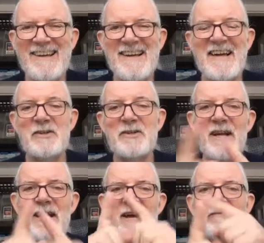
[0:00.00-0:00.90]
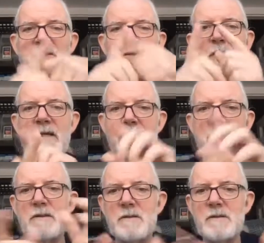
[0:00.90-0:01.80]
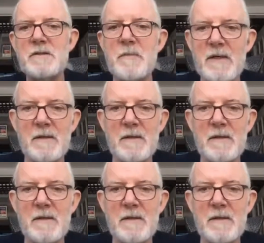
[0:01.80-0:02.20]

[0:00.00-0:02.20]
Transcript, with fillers: don't, have to do I'm not sure. Not sure